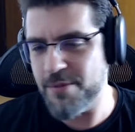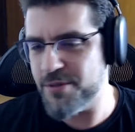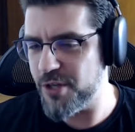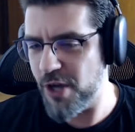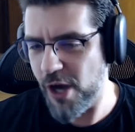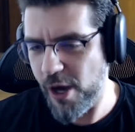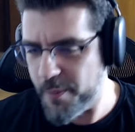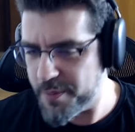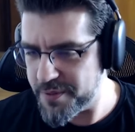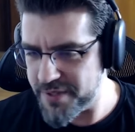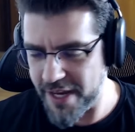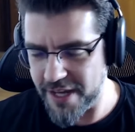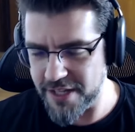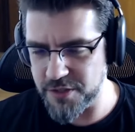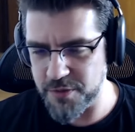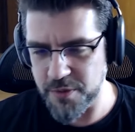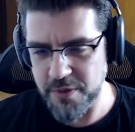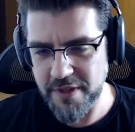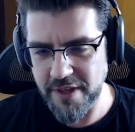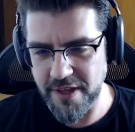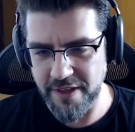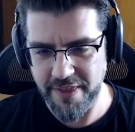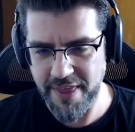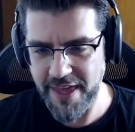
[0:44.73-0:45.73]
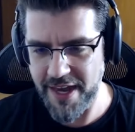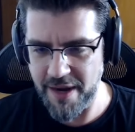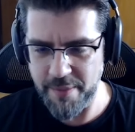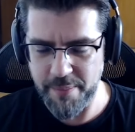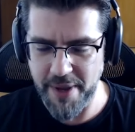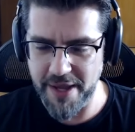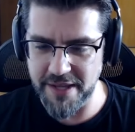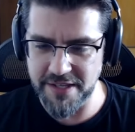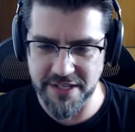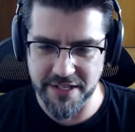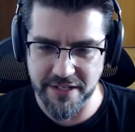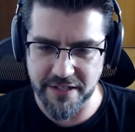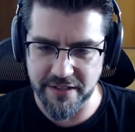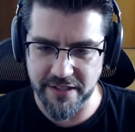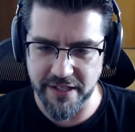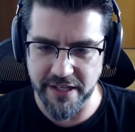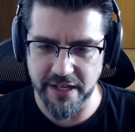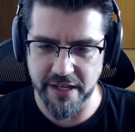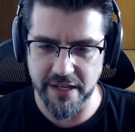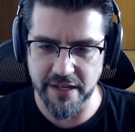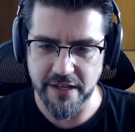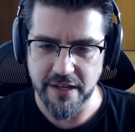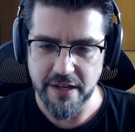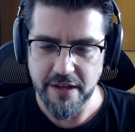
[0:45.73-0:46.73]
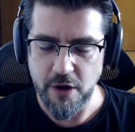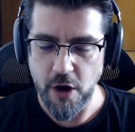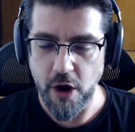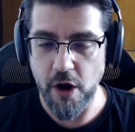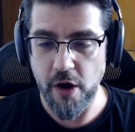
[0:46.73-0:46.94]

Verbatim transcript: so obsessed with it that it basically